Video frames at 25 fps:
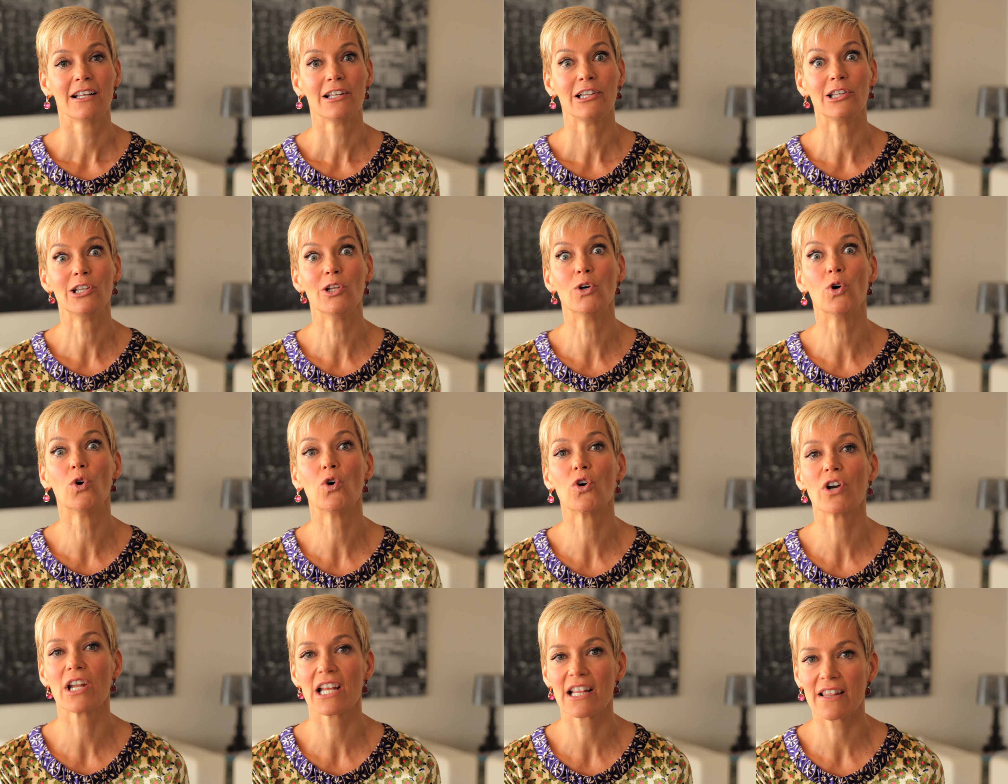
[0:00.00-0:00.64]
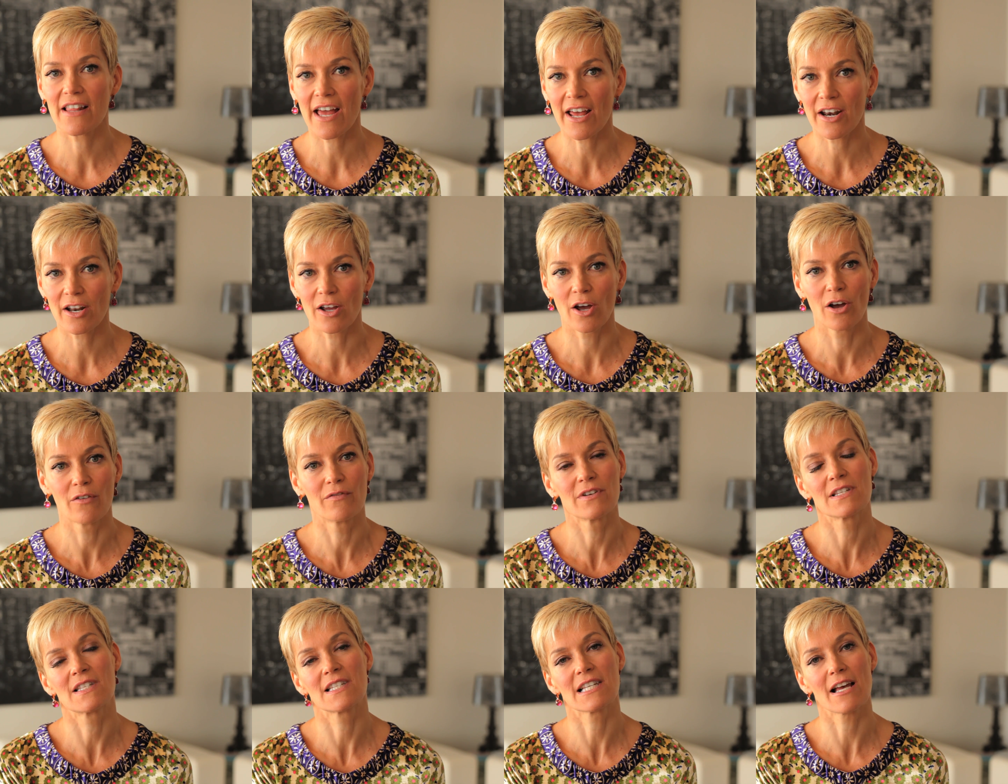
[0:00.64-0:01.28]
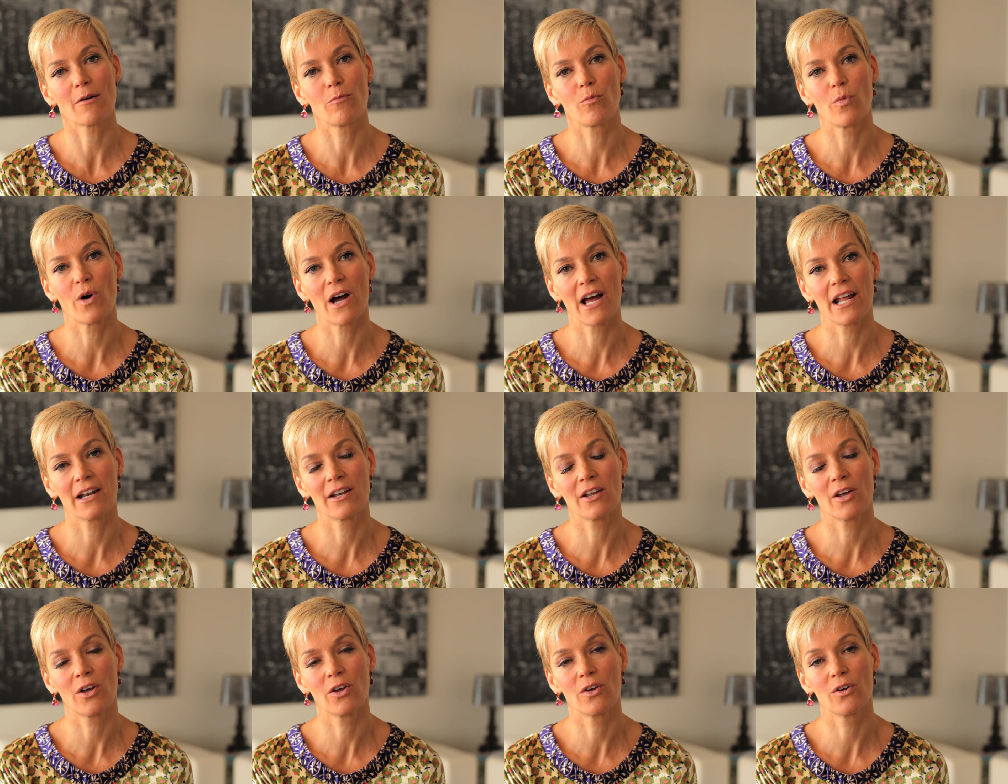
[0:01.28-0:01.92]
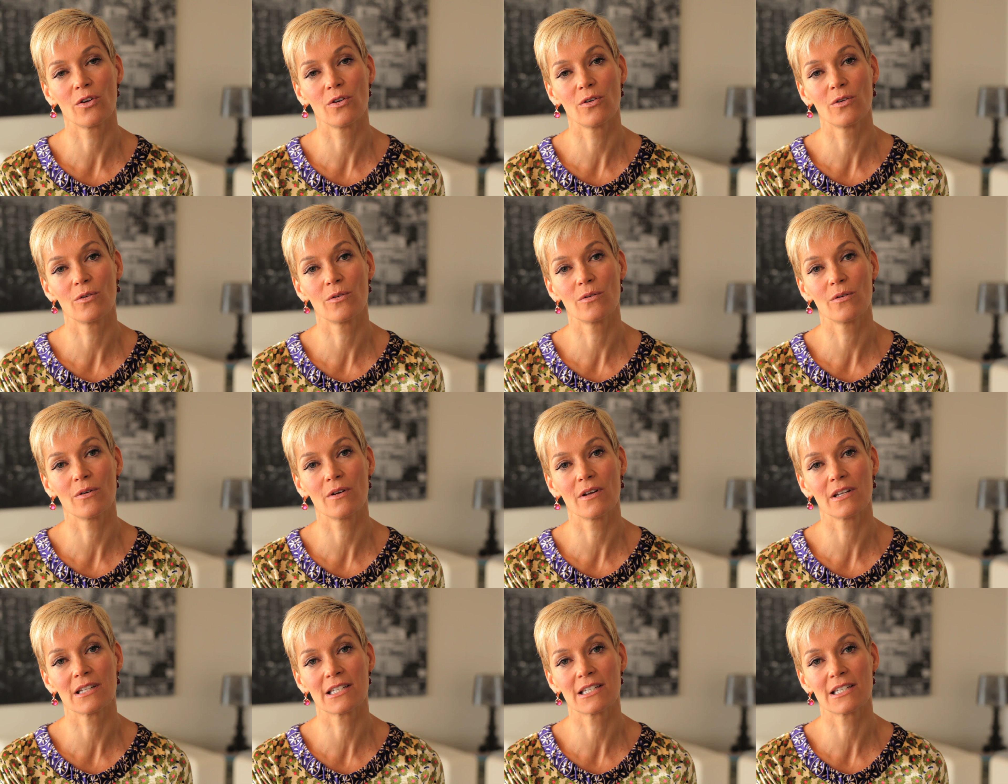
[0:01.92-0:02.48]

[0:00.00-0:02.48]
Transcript: lording that over someone who